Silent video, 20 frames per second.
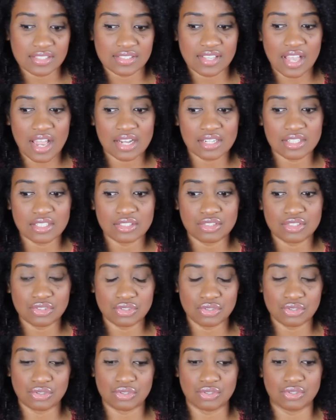decided
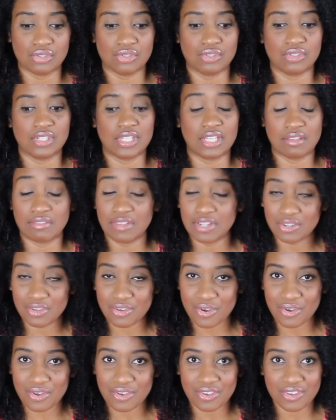to give it a
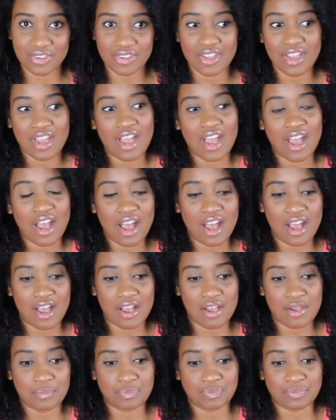go,
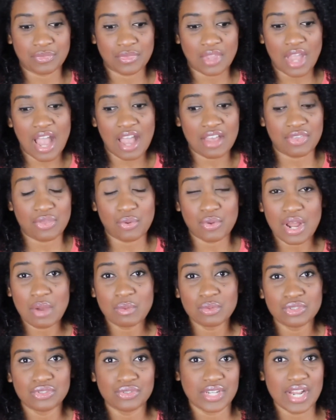I thought
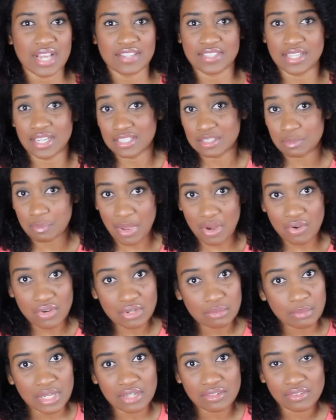I would do it as an
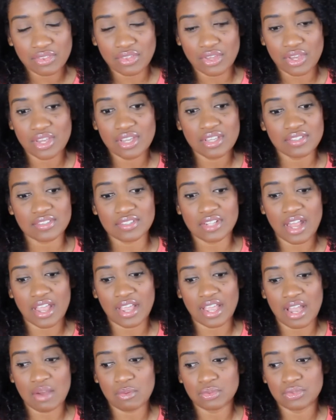experiment first.
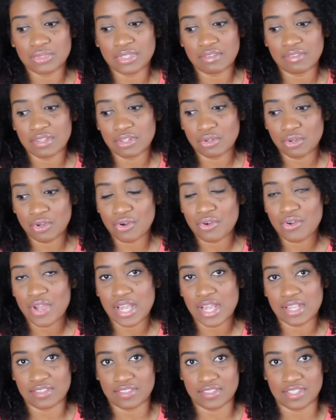Like, I would give it a go
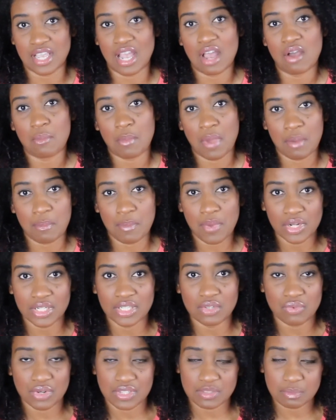and see how my
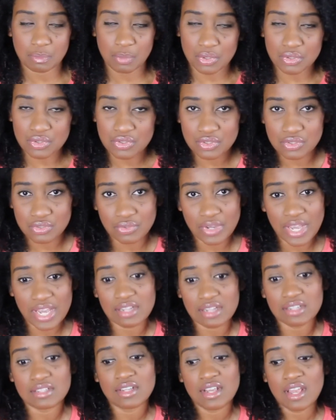body responds to
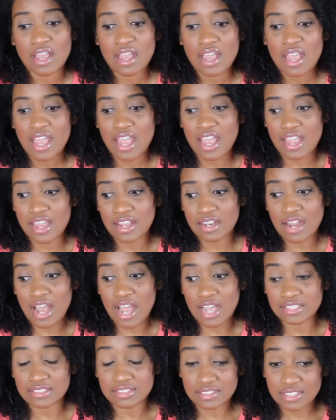it. And
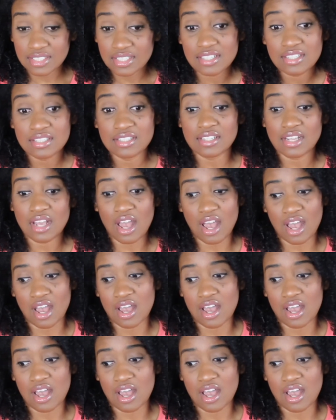I did